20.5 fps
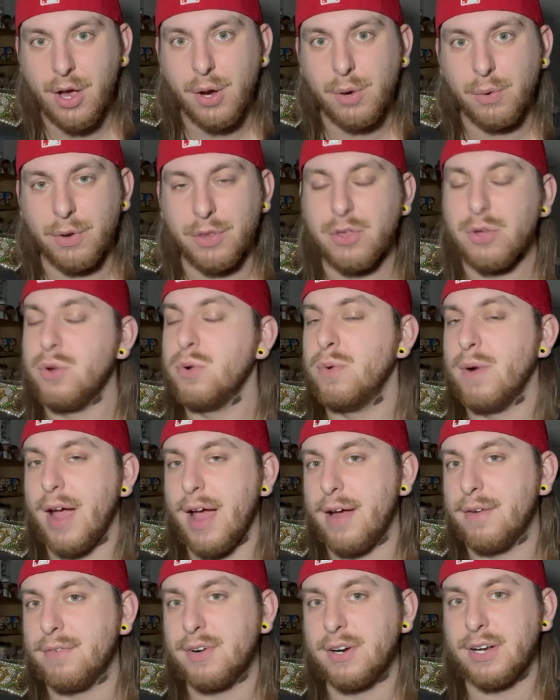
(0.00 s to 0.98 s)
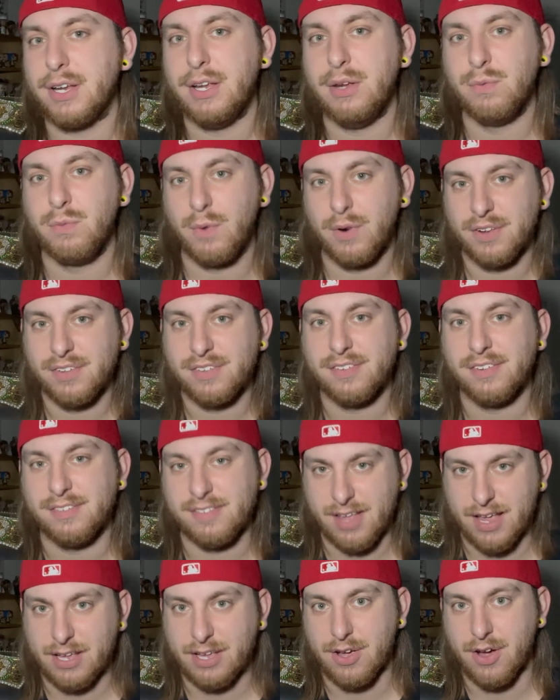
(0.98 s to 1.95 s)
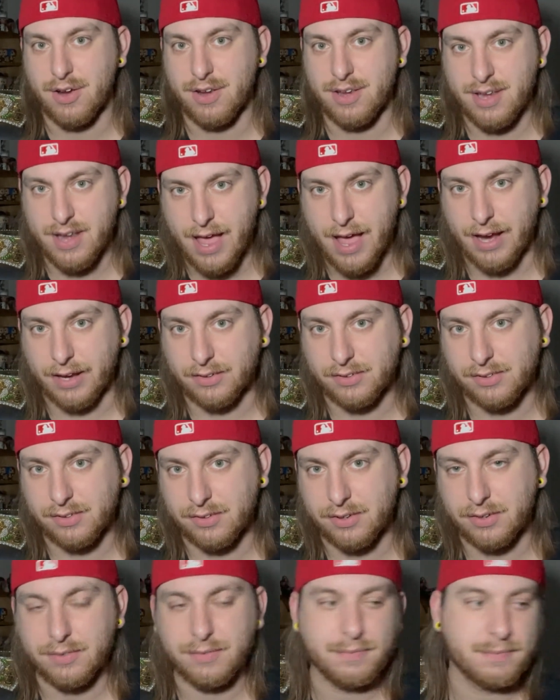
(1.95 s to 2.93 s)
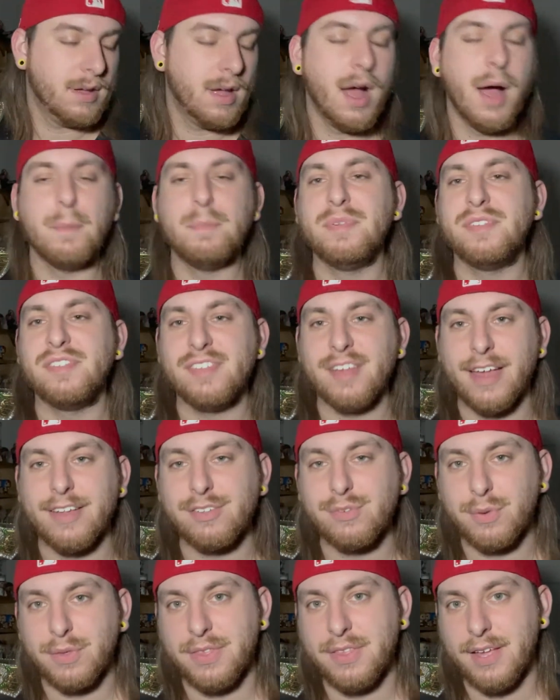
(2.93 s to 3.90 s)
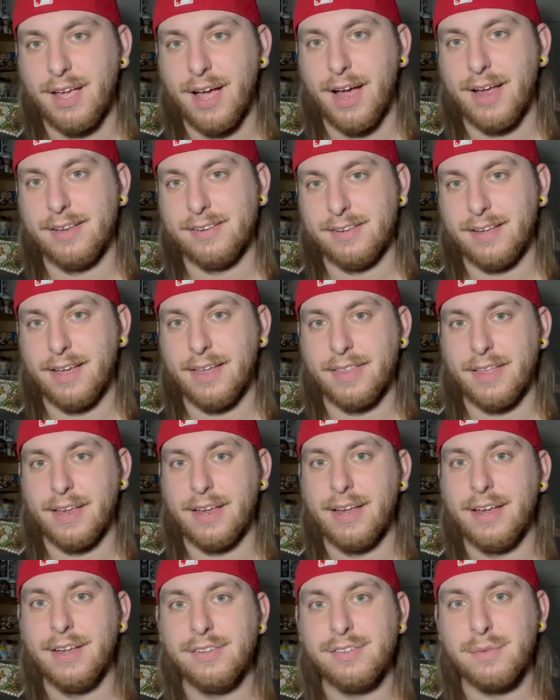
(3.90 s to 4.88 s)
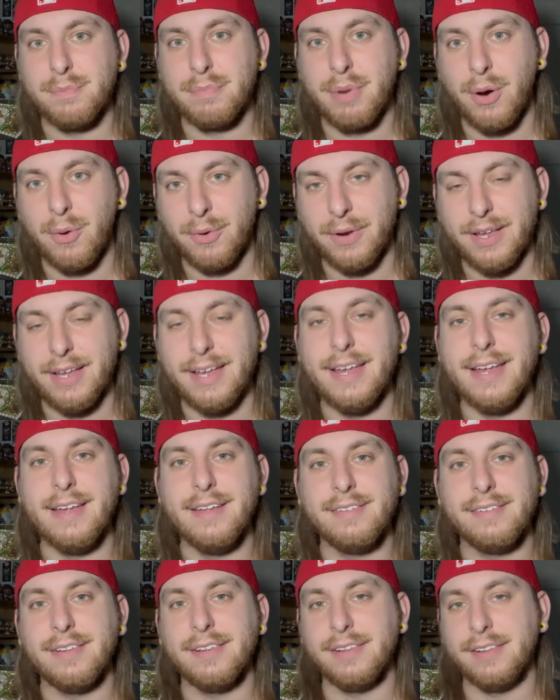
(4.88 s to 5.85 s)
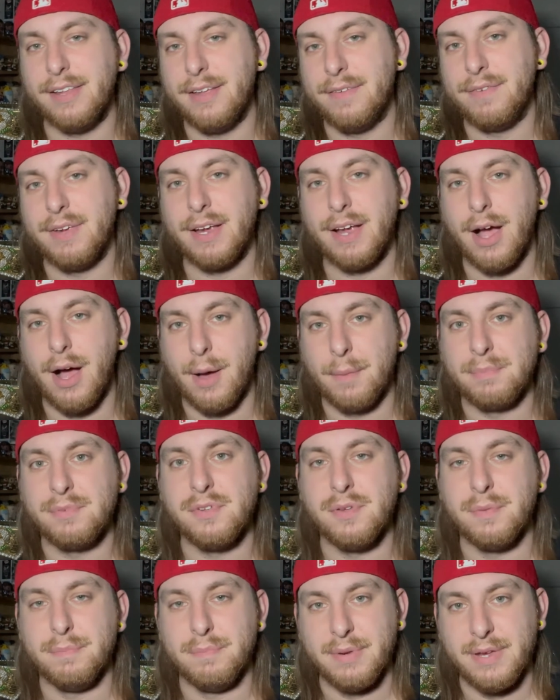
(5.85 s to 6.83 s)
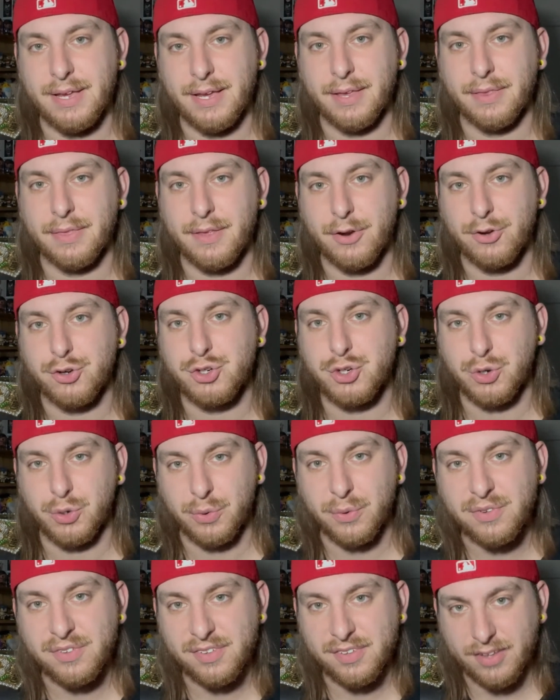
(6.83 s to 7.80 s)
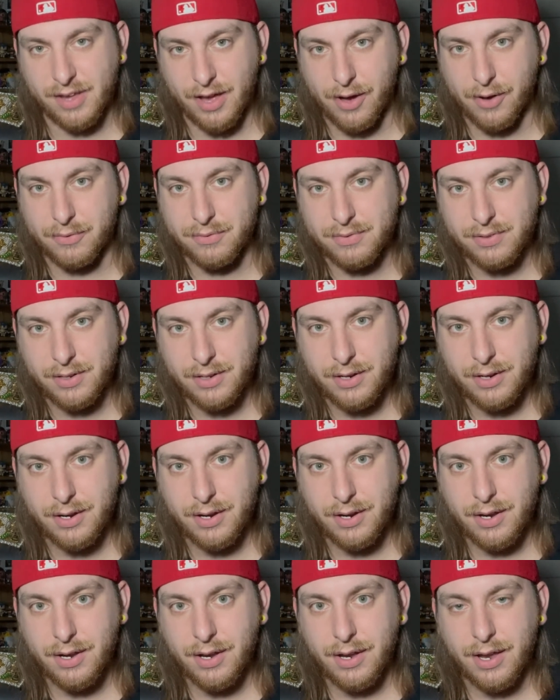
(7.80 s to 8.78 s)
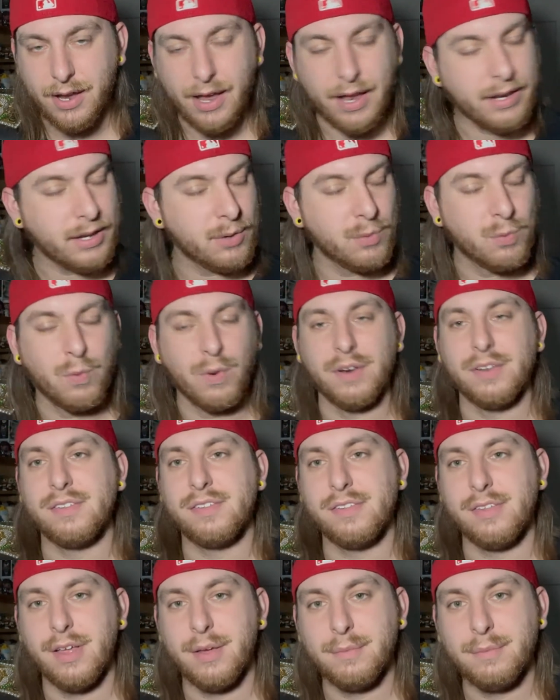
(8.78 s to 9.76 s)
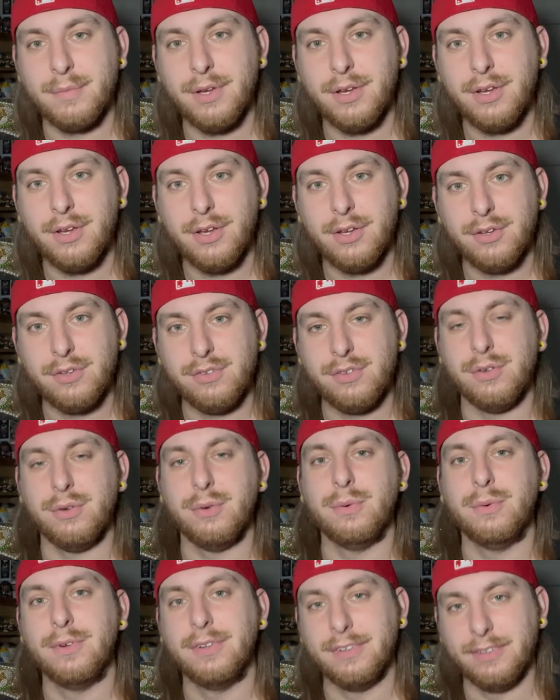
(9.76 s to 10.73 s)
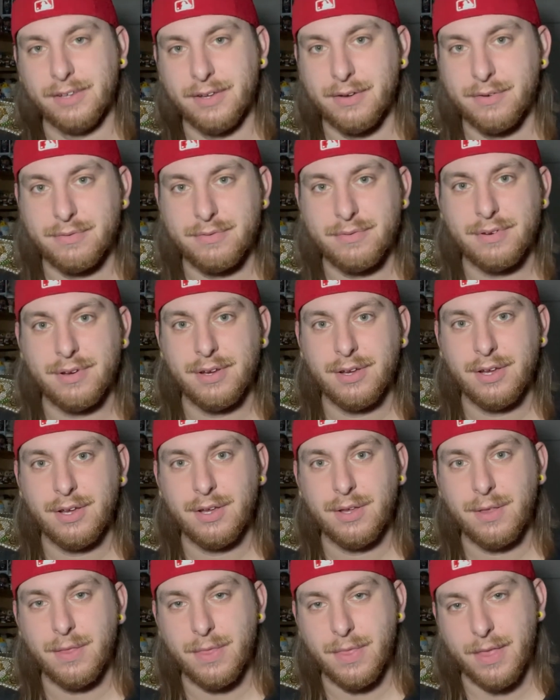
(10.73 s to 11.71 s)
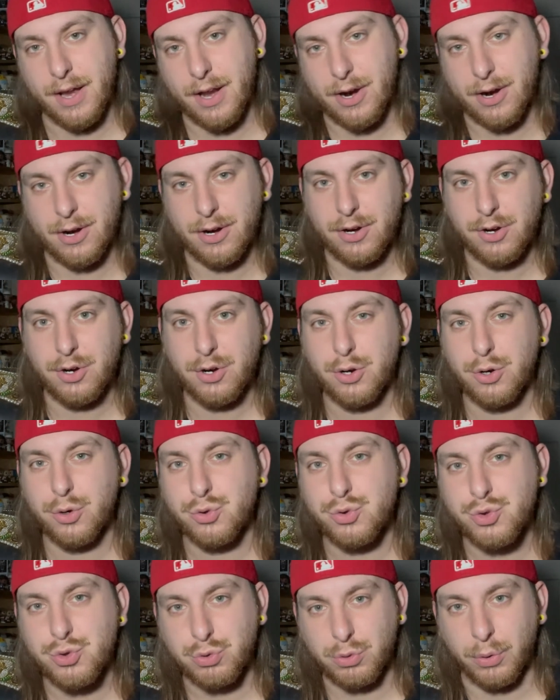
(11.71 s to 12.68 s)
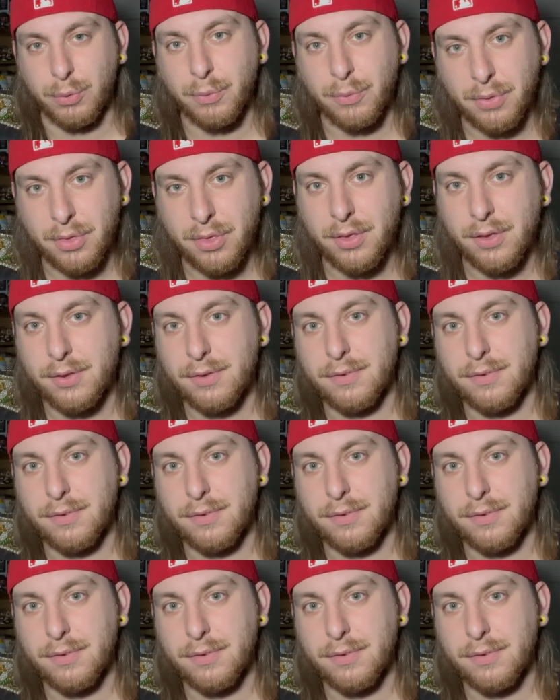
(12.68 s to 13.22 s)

with whoever he wants to take on next. Obsessed with the idea that his opponent isn't living up to being their true self. And he wants them to live their truth.